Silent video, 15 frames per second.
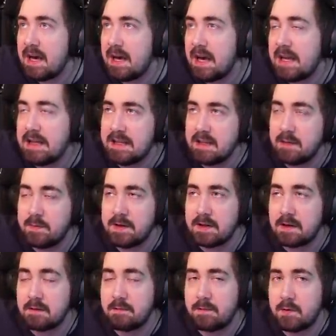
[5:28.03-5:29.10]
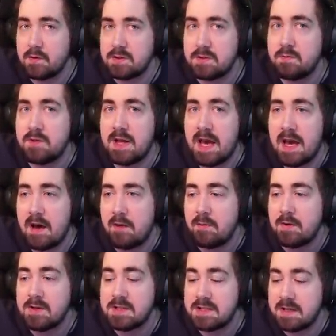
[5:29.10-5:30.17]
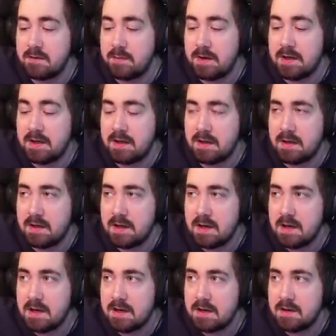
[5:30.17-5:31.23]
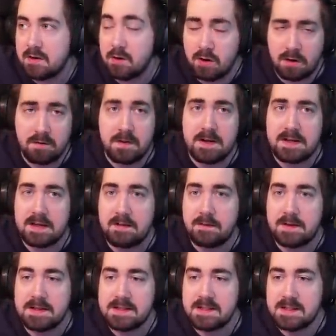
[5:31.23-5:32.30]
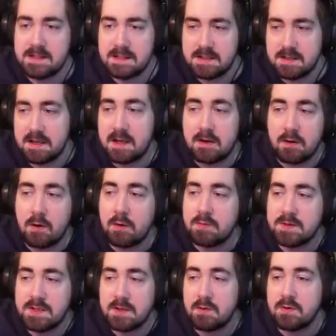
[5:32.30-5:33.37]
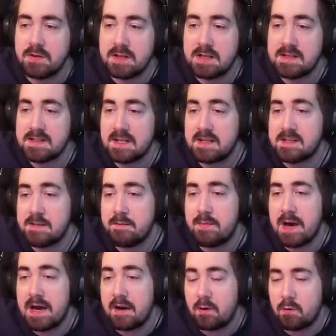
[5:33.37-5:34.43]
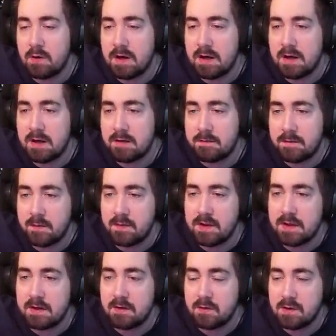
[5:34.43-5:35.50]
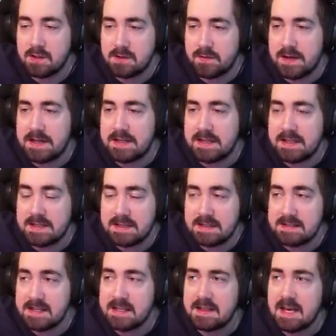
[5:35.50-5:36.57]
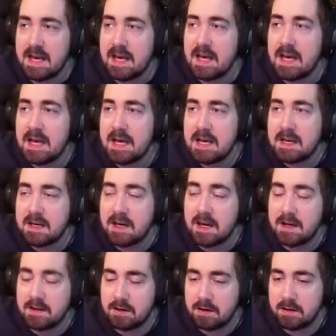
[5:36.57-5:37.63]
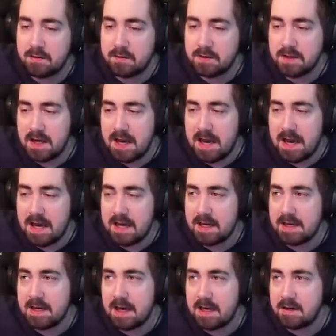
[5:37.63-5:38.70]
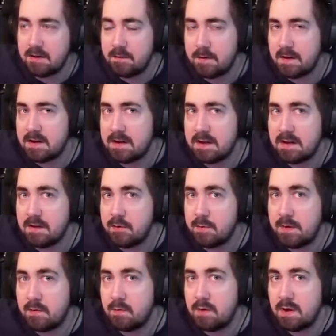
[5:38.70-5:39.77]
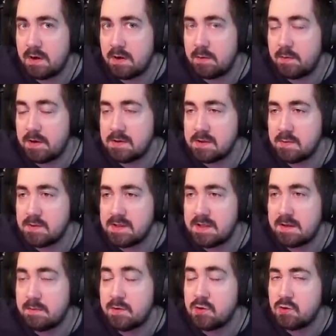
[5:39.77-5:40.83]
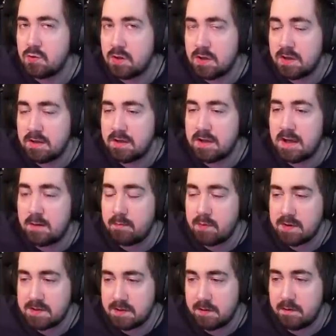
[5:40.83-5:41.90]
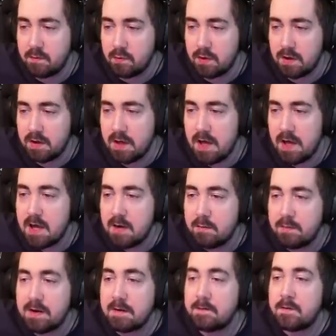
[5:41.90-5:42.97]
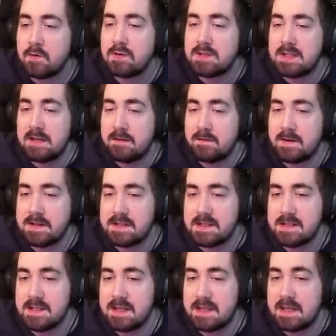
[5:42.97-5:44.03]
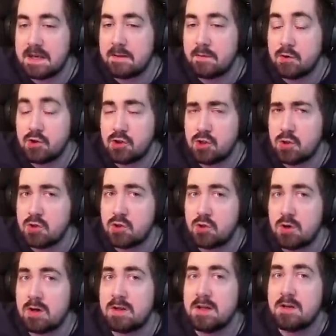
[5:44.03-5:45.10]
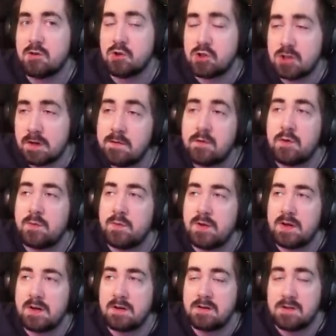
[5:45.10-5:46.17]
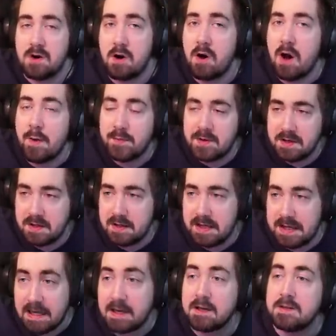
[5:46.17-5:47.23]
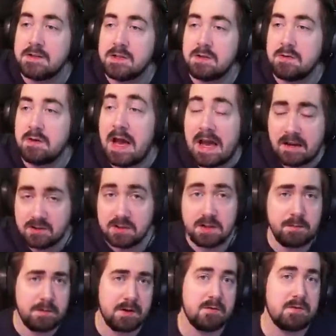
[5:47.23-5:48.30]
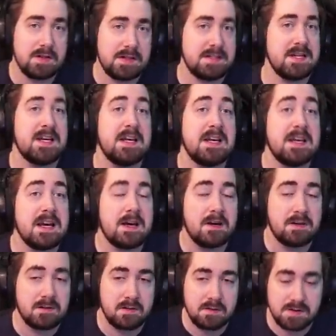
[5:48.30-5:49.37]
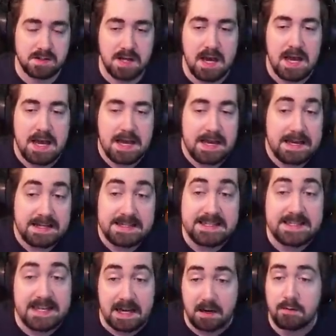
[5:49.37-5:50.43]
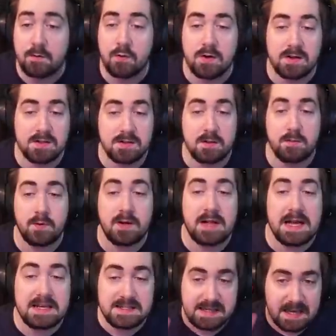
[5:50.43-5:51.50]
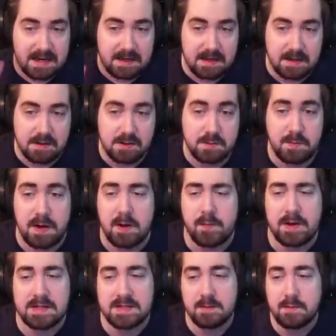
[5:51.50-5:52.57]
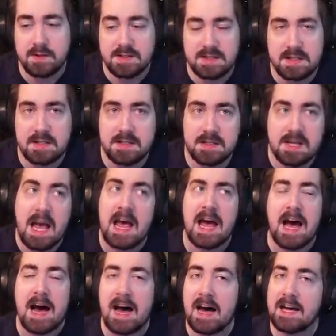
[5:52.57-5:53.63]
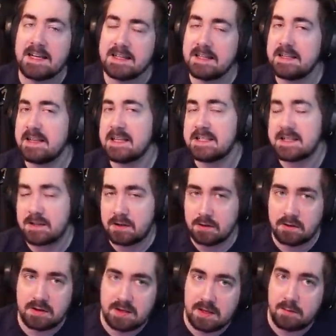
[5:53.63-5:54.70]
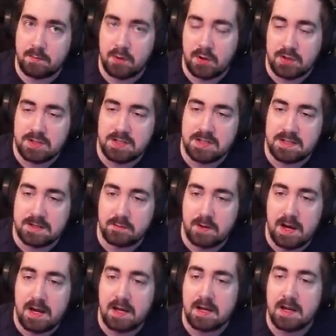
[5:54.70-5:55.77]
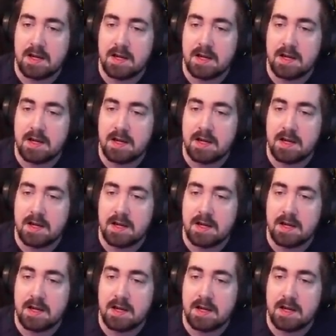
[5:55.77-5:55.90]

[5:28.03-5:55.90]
a little bit of confusion with how much they've been nerfing defenses. Like obviously old things like Zibakwa from the Glorious Vanity and things like that got nerfed. And I do find it a little bit weird because obviously the majority of the gameplay is softcore. But if your defenses in the game are so strong that your softcore players are opting in to actually build really tanky characters instead of going super glass cannon and just bypassing boss stages, I think that's a good thing personally, right?